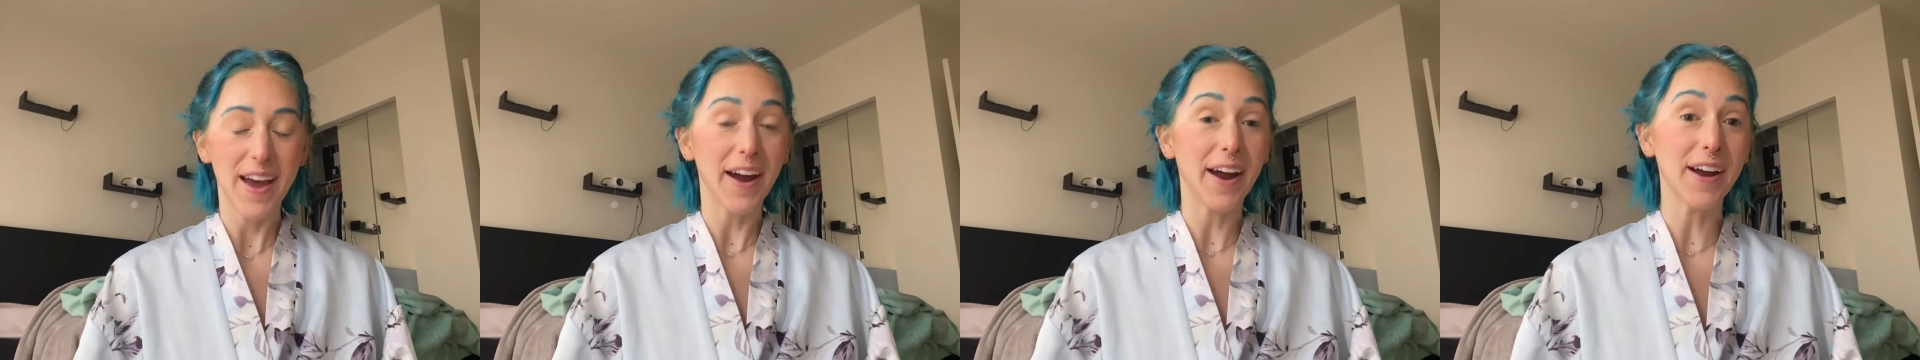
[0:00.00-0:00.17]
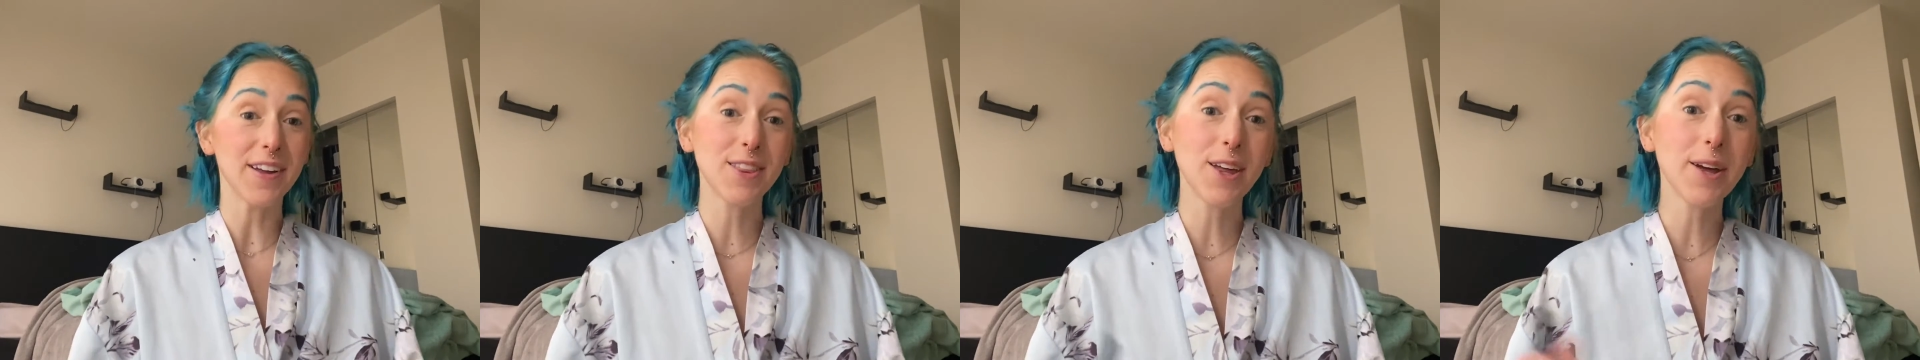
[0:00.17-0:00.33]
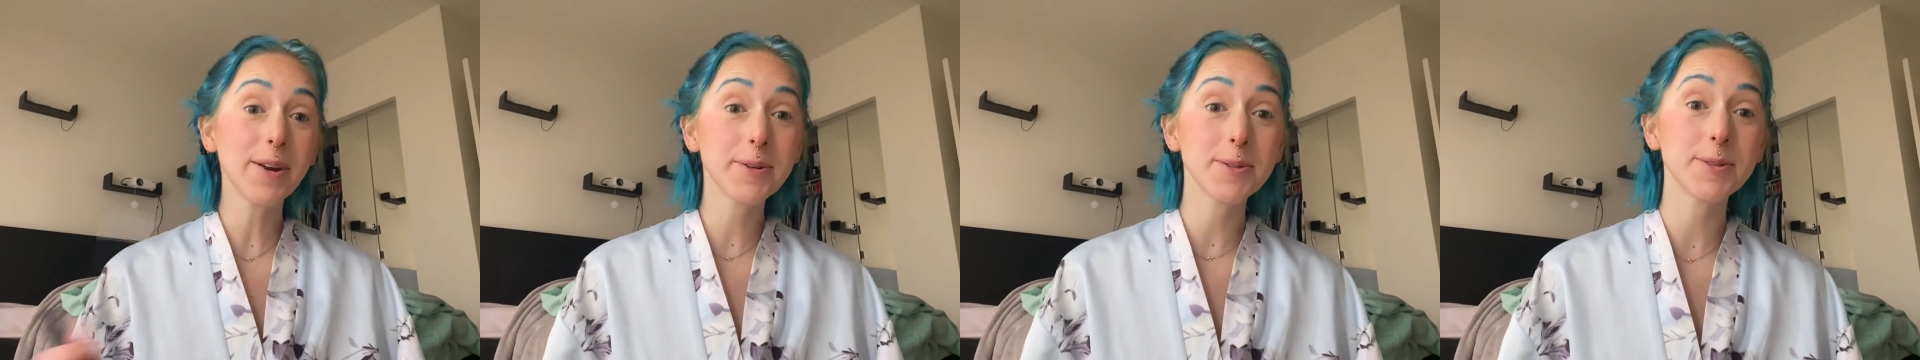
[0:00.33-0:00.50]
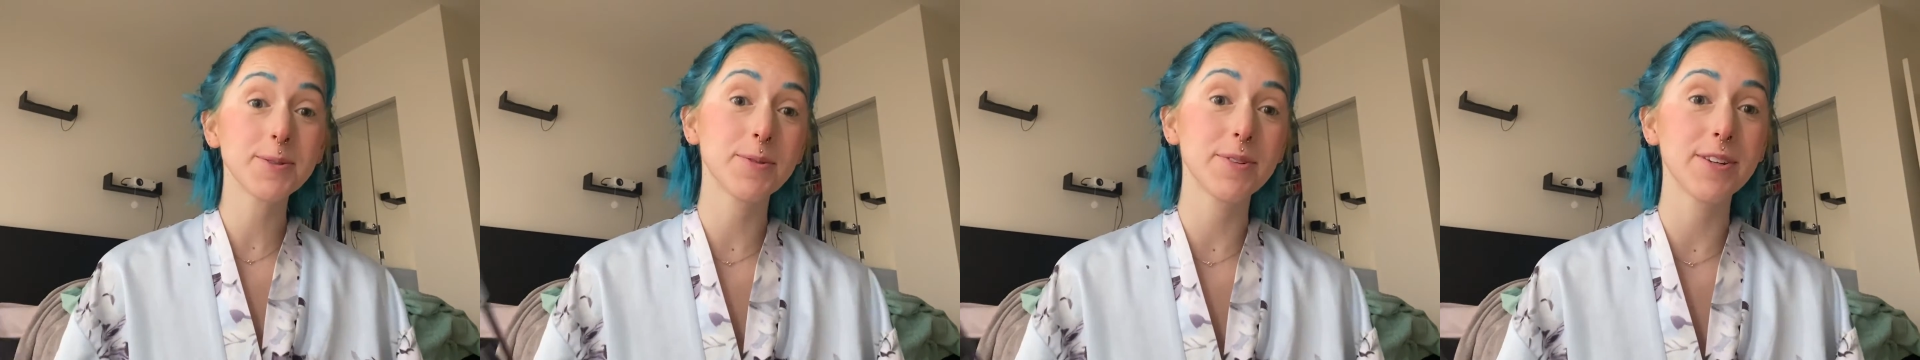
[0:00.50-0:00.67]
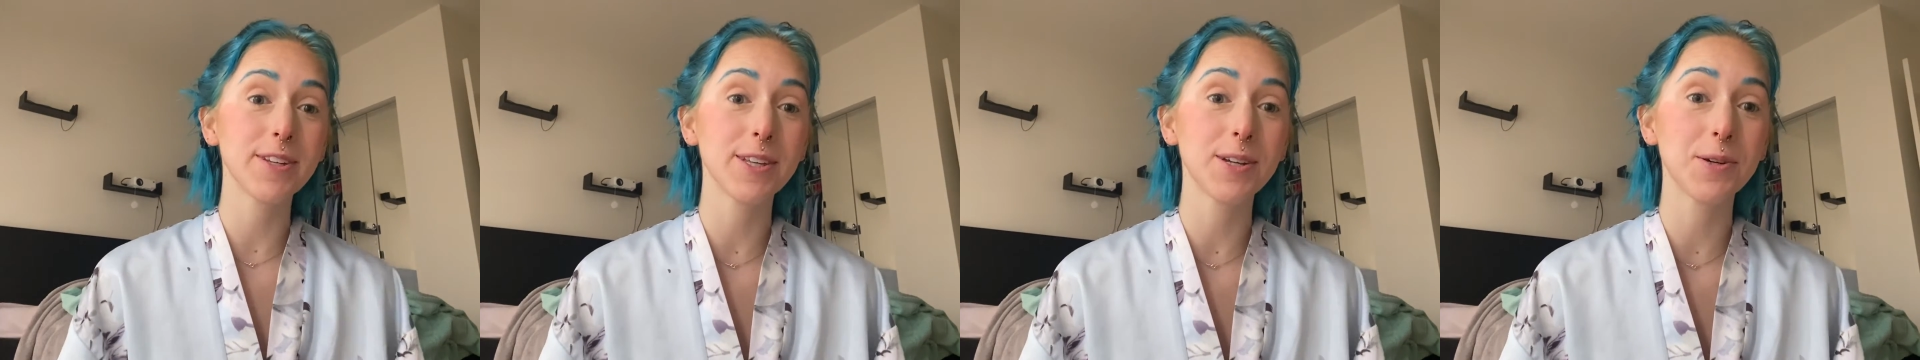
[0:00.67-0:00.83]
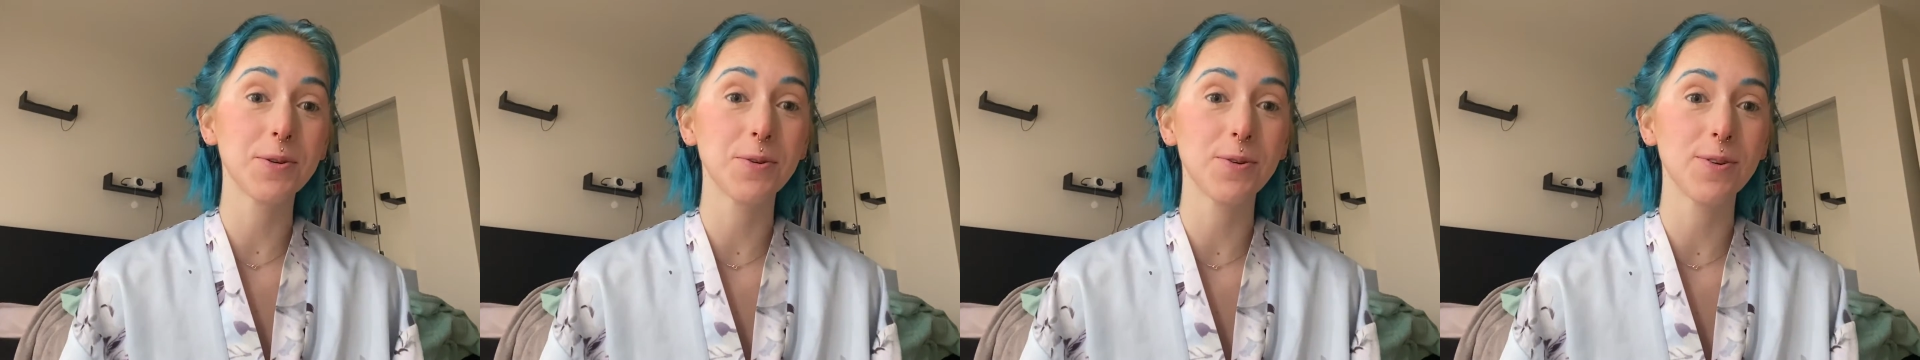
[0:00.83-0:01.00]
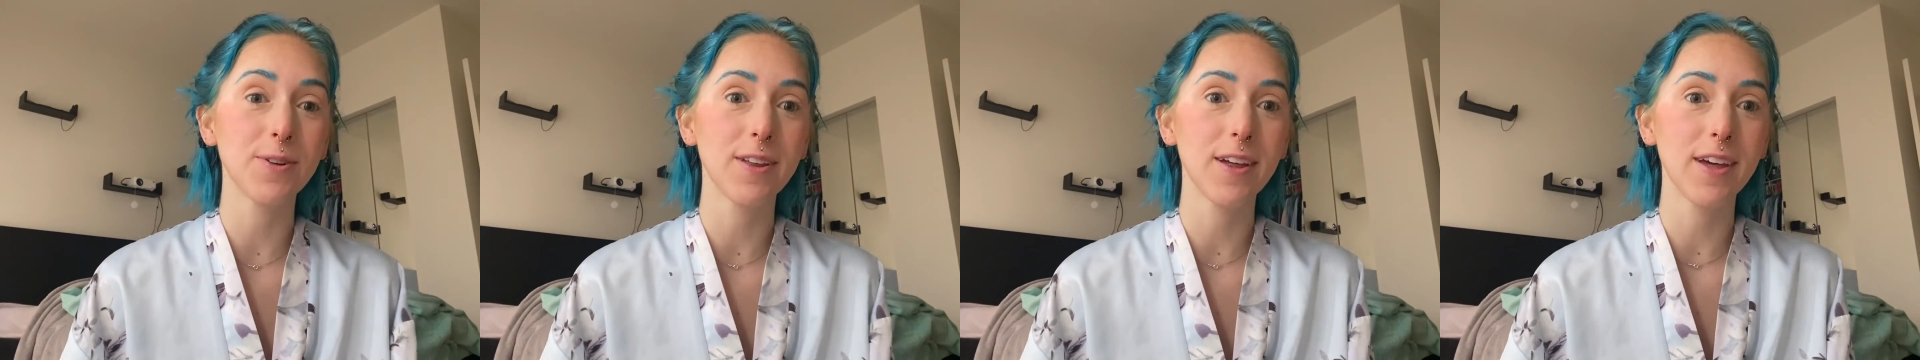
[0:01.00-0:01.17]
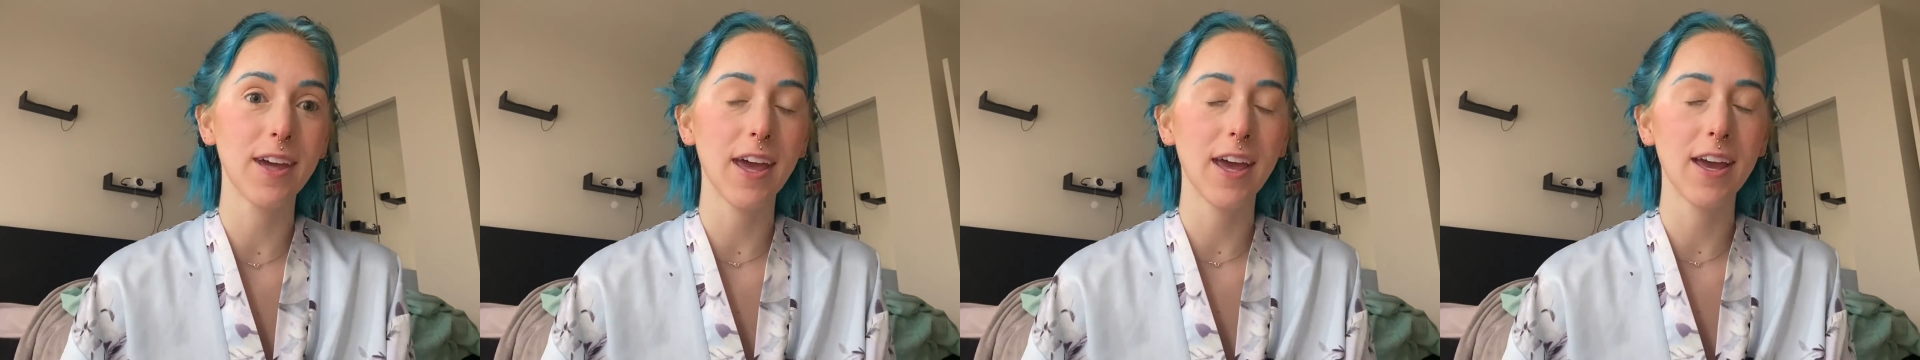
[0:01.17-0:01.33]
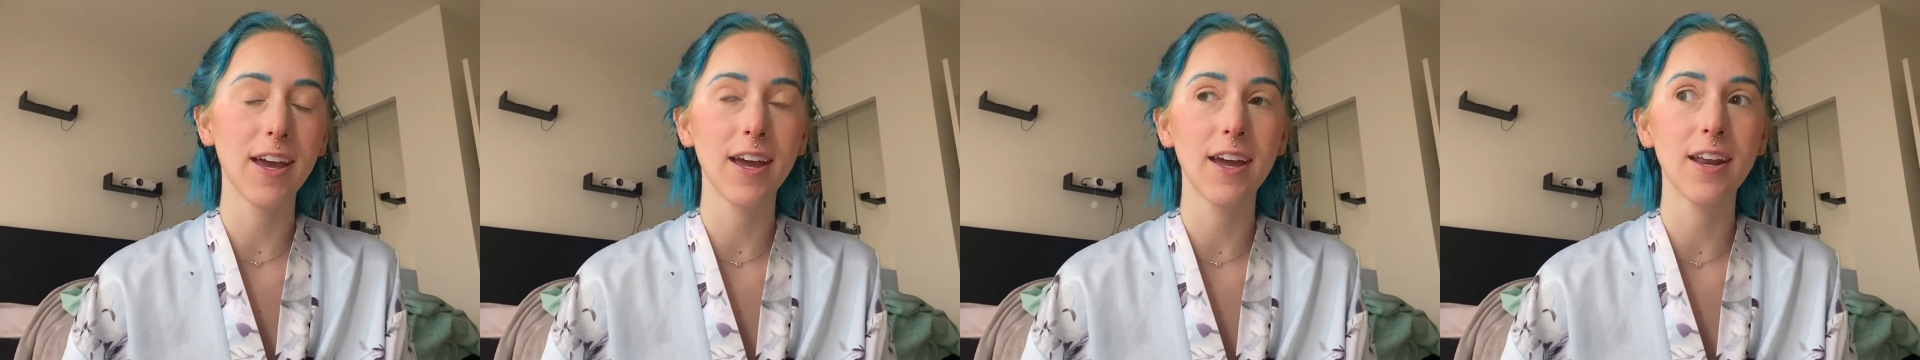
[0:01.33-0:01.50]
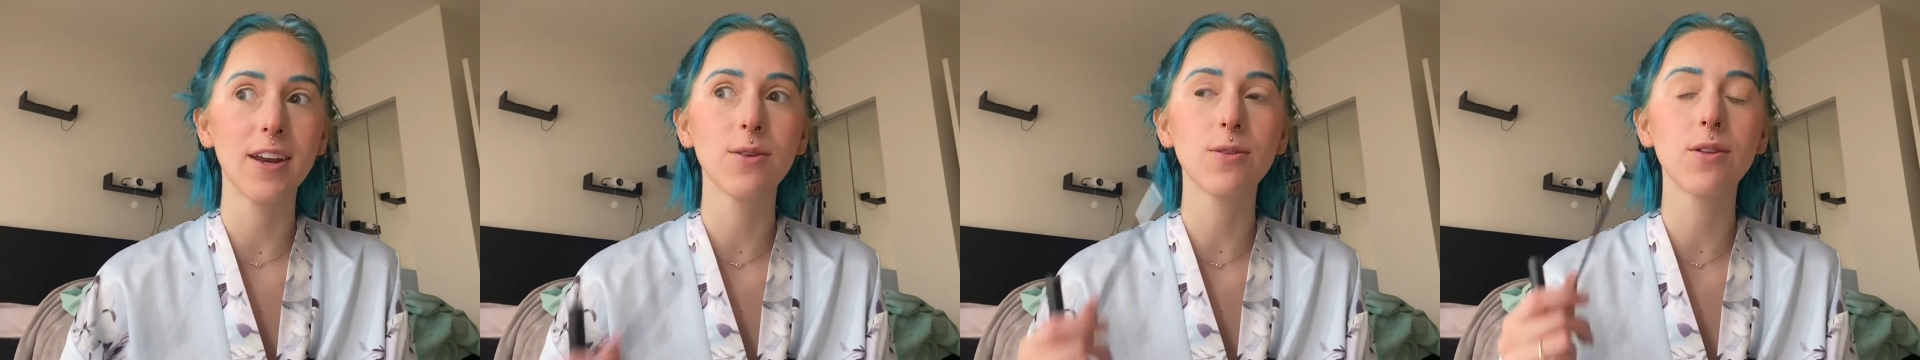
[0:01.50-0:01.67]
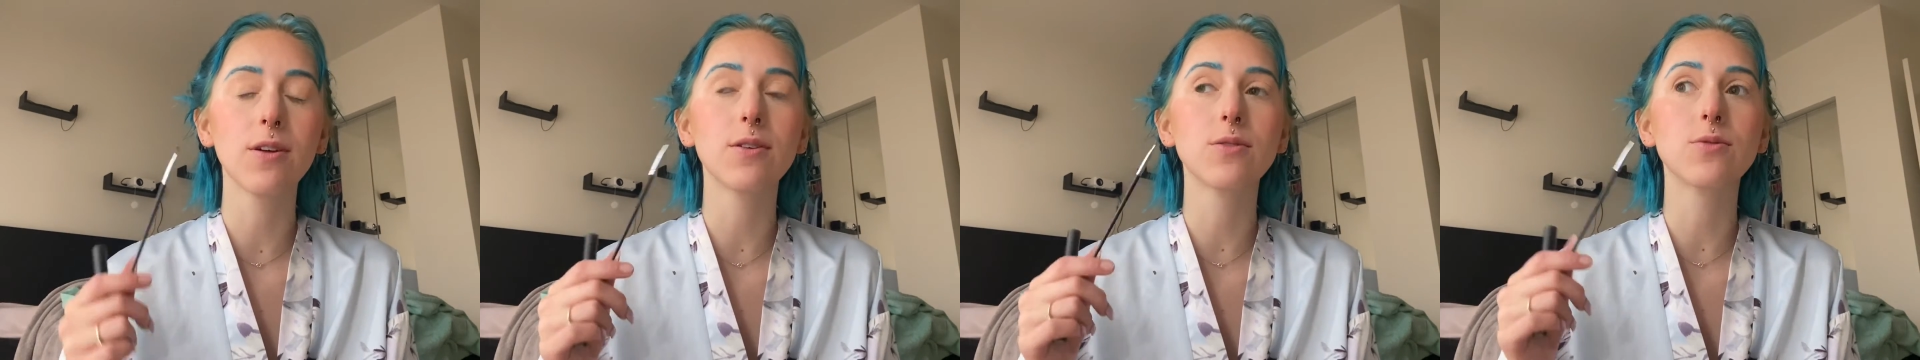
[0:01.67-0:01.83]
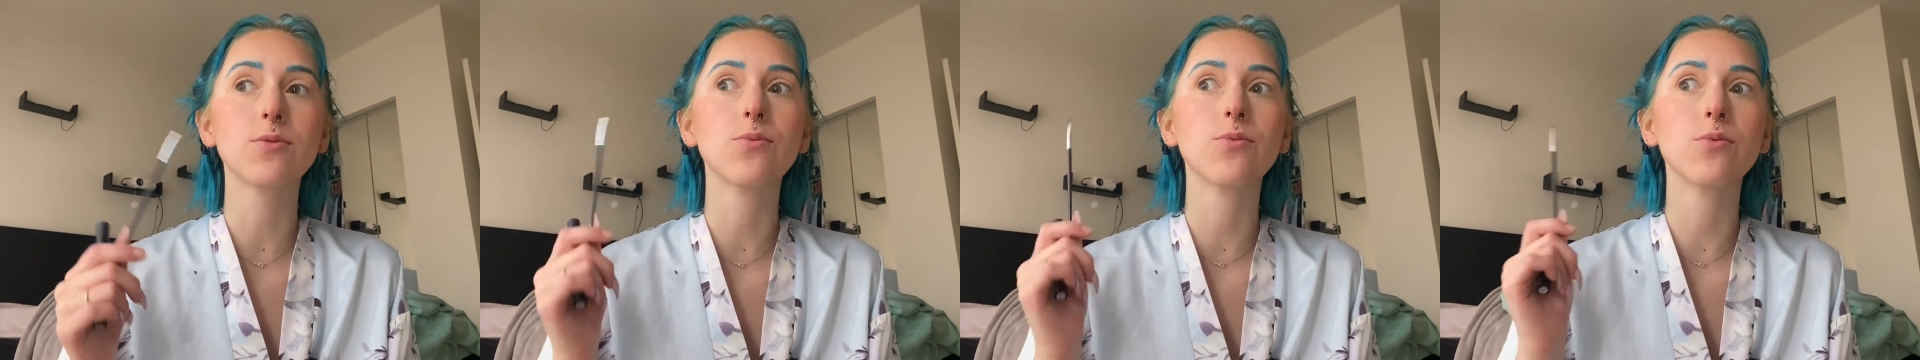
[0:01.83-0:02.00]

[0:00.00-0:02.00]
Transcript: I thought it was really cool looking and it looked